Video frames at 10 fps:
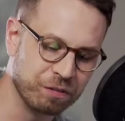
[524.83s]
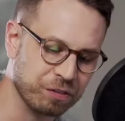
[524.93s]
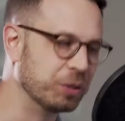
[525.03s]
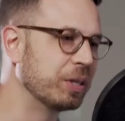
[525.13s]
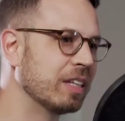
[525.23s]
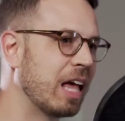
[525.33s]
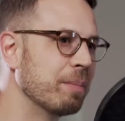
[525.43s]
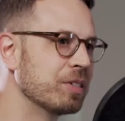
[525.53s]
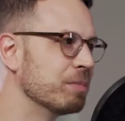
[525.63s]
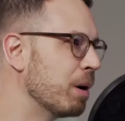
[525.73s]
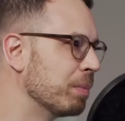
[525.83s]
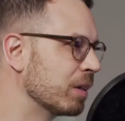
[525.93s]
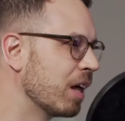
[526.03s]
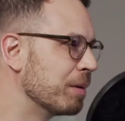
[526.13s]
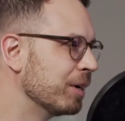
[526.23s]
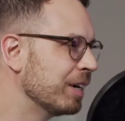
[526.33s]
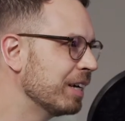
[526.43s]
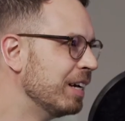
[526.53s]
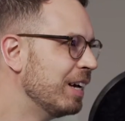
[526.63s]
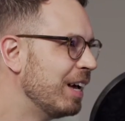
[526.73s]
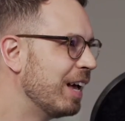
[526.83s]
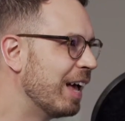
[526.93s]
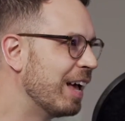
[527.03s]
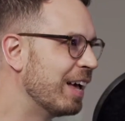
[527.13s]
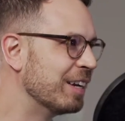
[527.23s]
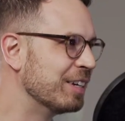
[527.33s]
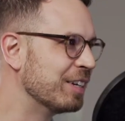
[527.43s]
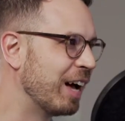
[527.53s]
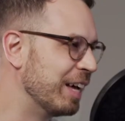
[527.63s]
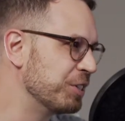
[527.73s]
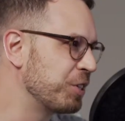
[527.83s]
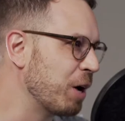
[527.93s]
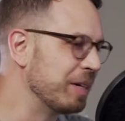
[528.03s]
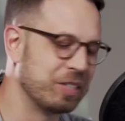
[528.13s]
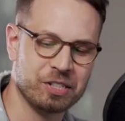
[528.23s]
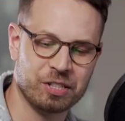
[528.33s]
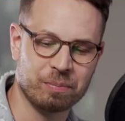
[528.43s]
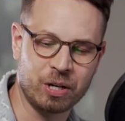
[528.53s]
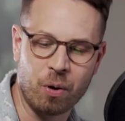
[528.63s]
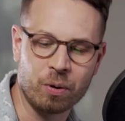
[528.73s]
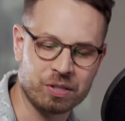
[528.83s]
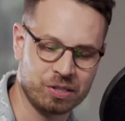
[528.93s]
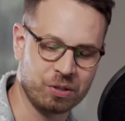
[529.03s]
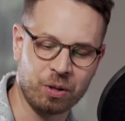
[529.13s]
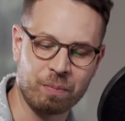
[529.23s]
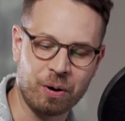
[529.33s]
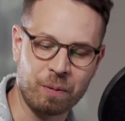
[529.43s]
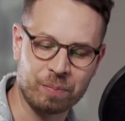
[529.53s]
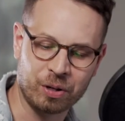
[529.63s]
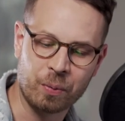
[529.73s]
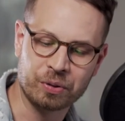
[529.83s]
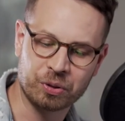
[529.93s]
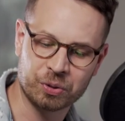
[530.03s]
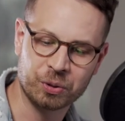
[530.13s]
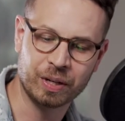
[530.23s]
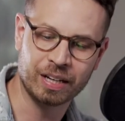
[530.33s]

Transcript: fluke in the Edmonton Public Library, and I just caught my attention. I'm like, oh, what is this all about? But going through